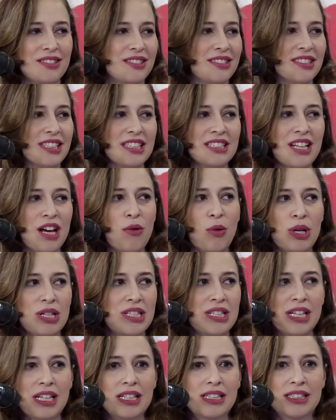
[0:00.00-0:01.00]
Since I
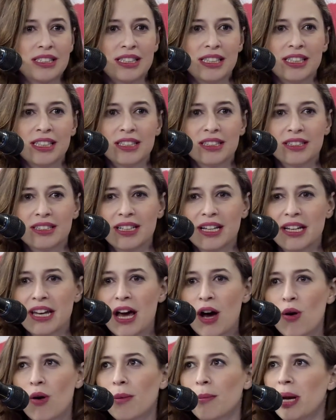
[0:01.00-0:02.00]
was like 6, and now wow.